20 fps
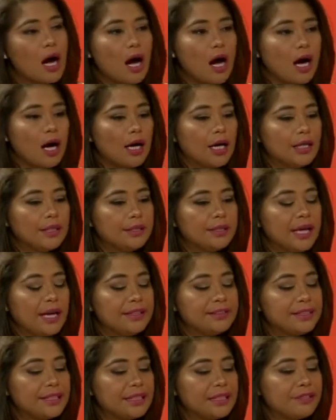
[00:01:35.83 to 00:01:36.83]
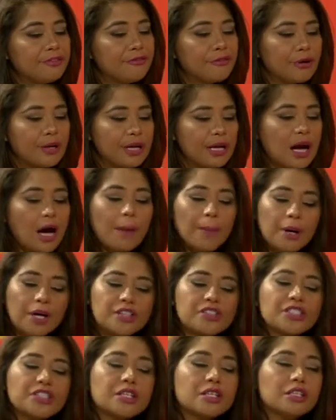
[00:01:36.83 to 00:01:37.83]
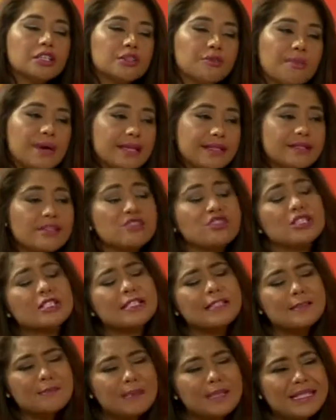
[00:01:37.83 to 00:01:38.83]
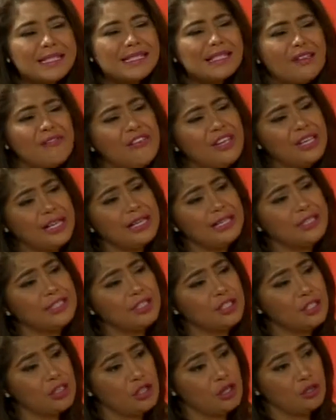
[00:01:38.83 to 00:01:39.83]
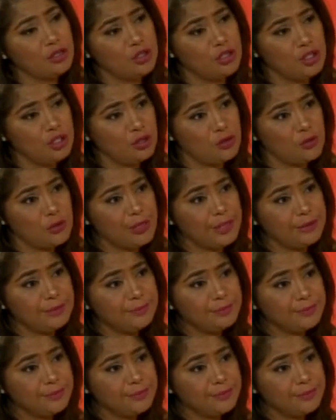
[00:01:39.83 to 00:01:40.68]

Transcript: on delivering a particular message specifically to young children?